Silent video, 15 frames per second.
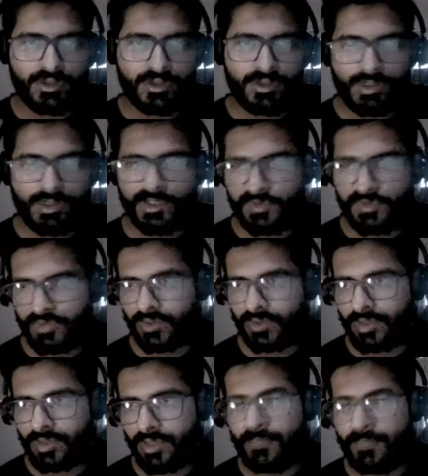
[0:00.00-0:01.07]
list,
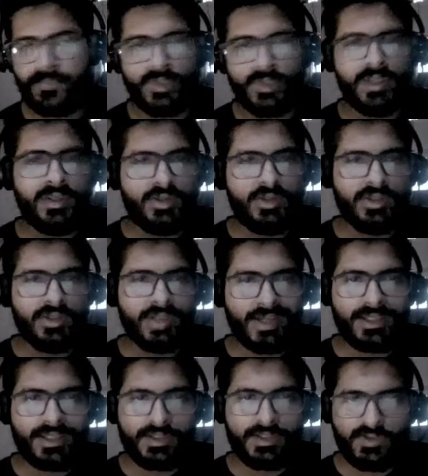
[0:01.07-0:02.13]
okay? In that
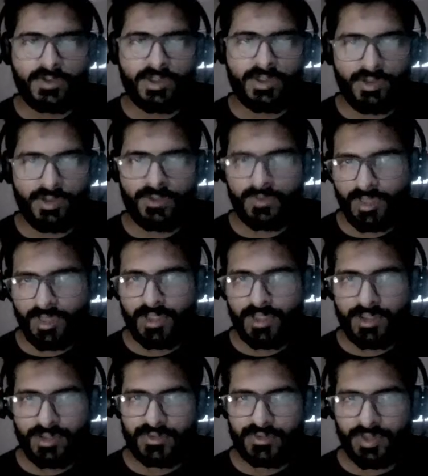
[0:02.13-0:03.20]
case, you can use set
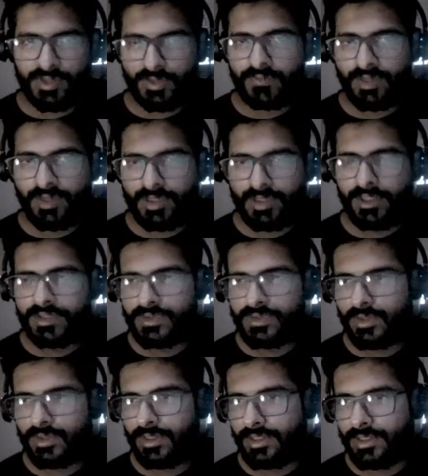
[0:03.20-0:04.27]
instead of array list or
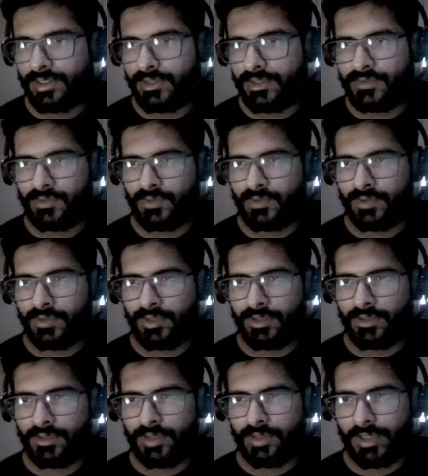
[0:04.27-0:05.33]
linked list. So you
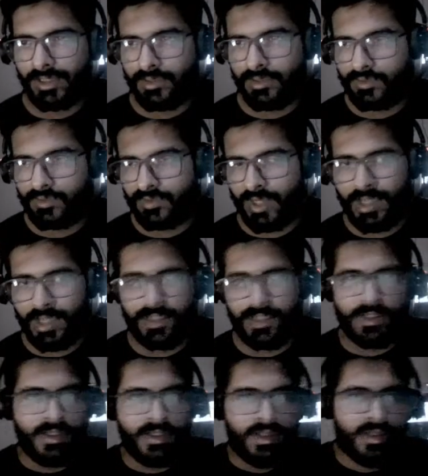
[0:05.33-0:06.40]
can directly use set,
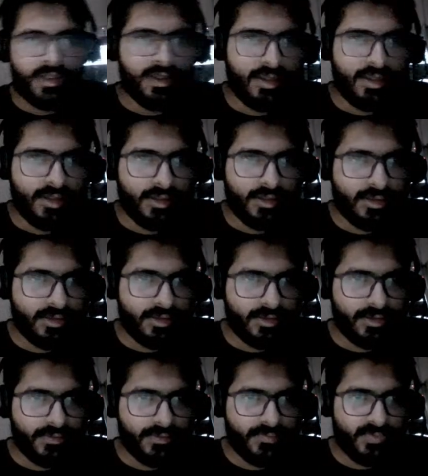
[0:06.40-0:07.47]
and
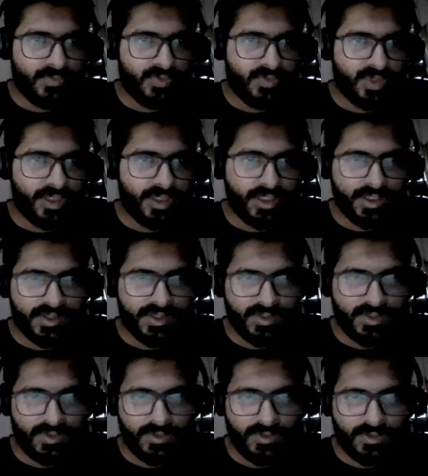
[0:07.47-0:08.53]
set hs
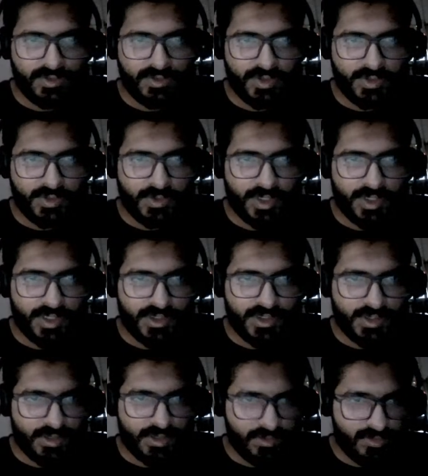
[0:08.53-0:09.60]
is equals to new hash
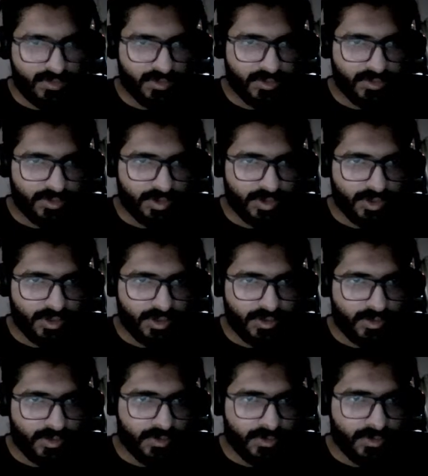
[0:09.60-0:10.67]
set. So here,
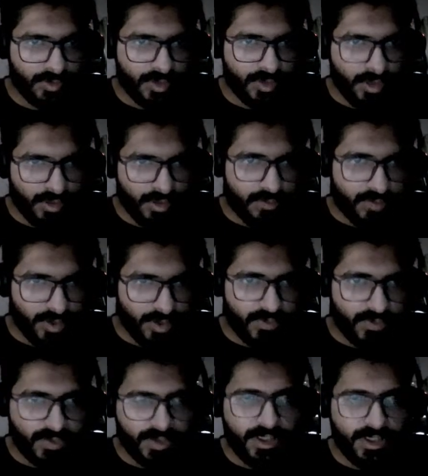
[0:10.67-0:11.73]
we're
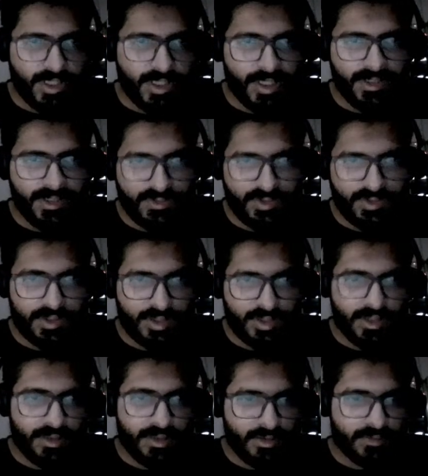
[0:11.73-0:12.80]
using the hash set,
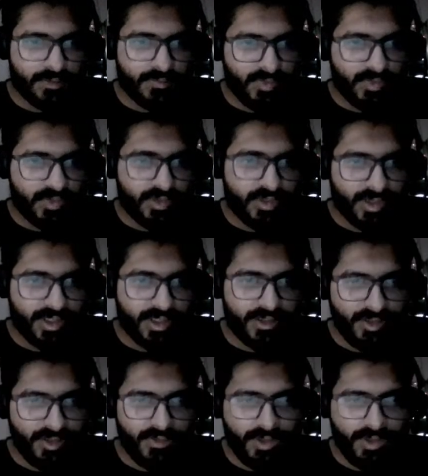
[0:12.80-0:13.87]
and you can get the
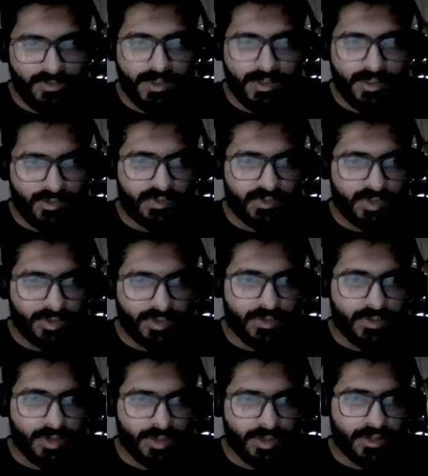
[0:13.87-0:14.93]
unique values in your
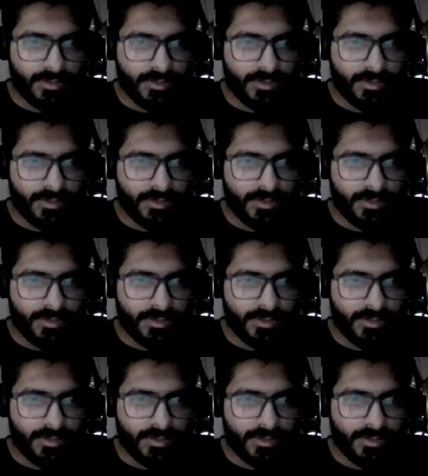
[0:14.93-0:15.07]
array,